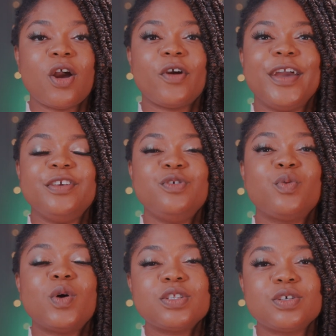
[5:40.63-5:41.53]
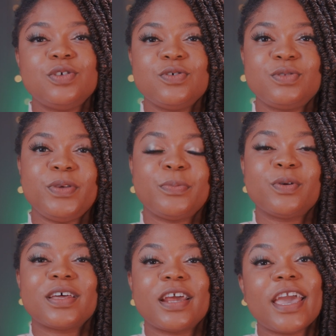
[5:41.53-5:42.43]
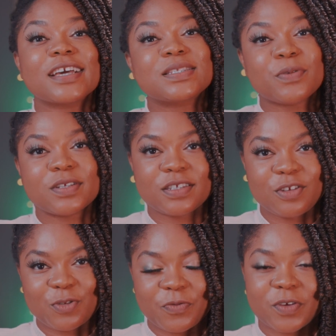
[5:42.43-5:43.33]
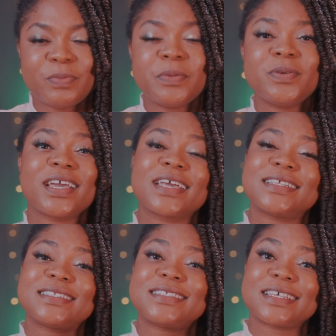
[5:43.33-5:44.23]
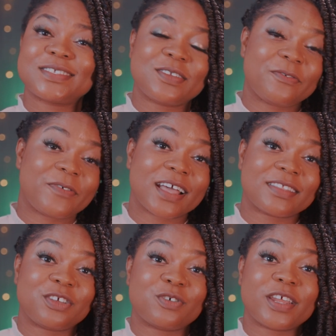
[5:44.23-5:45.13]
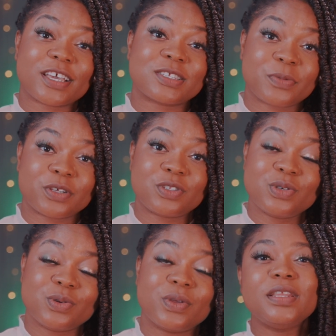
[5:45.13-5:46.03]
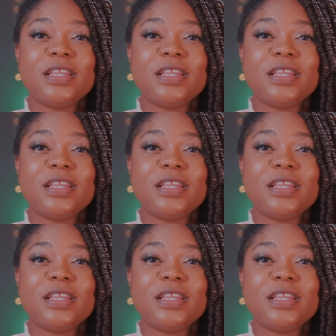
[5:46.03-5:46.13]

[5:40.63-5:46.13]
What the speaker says: All right, you want to use people that are experts in your field, people that can attest to the fact that you're an expert too.